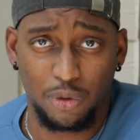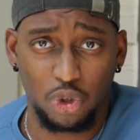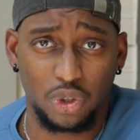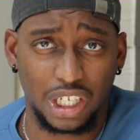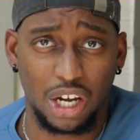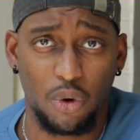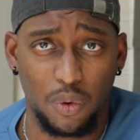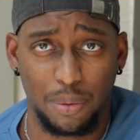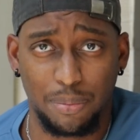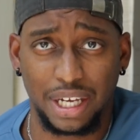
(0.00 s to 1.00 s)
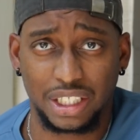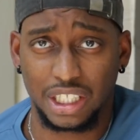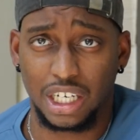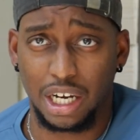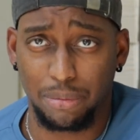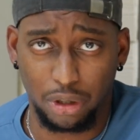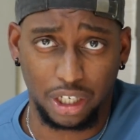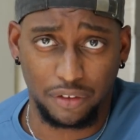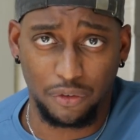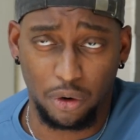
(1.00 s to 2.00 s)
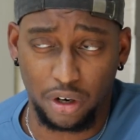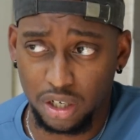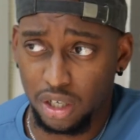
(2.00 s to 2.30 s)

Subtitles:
choosing out what bikes that I'm looking for.